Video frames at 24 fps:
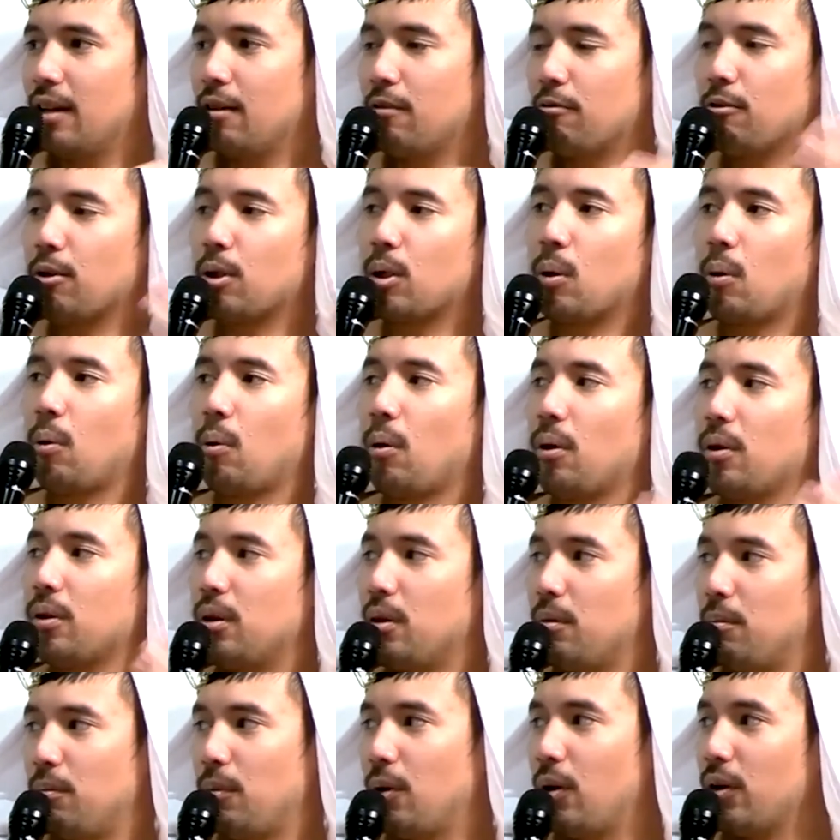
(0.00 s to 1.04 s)
record
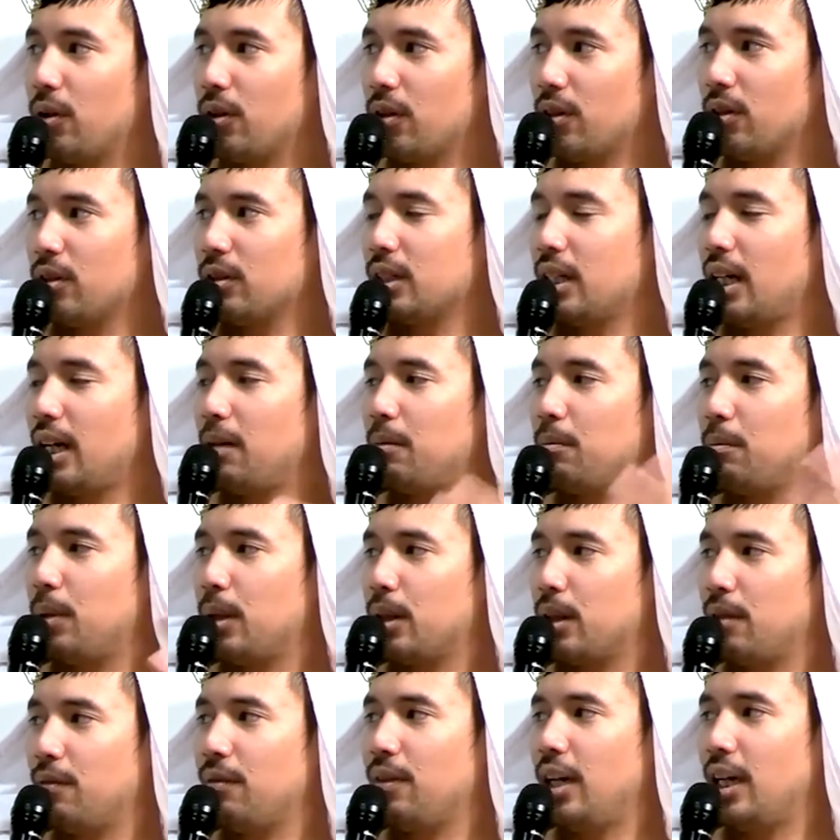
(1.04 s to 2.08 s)
the murders and
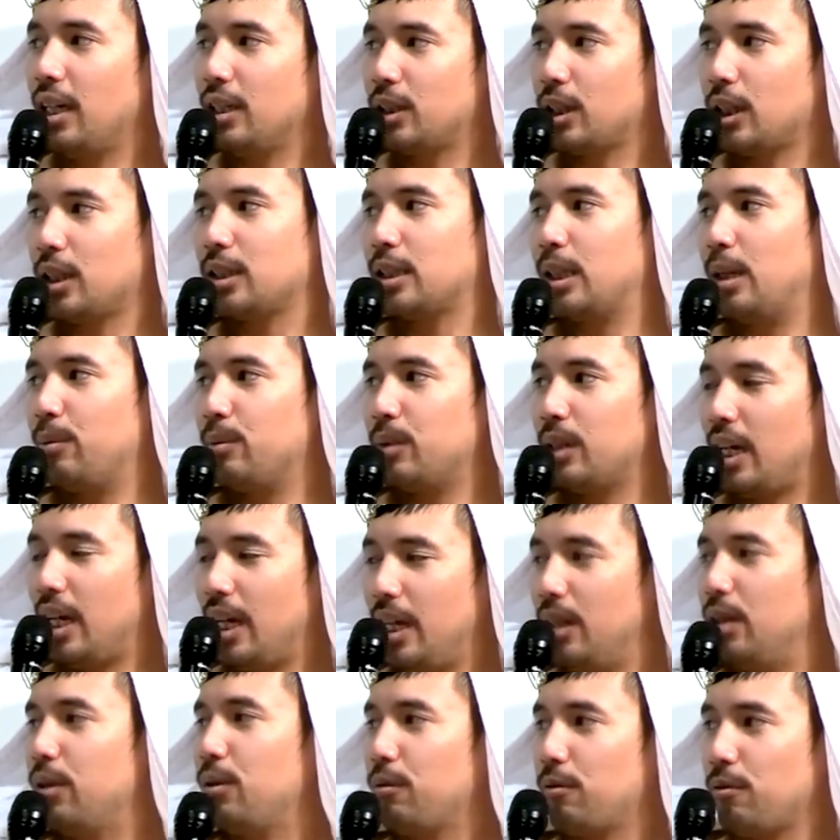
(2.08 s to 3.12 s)
put the VHS tapes
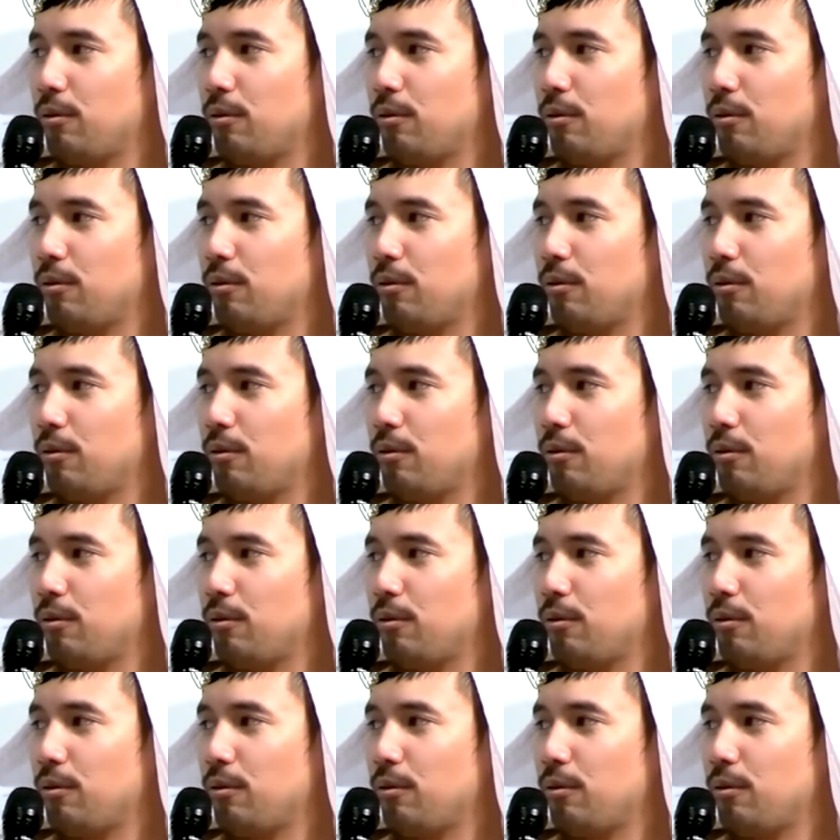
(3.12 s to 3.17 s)
in the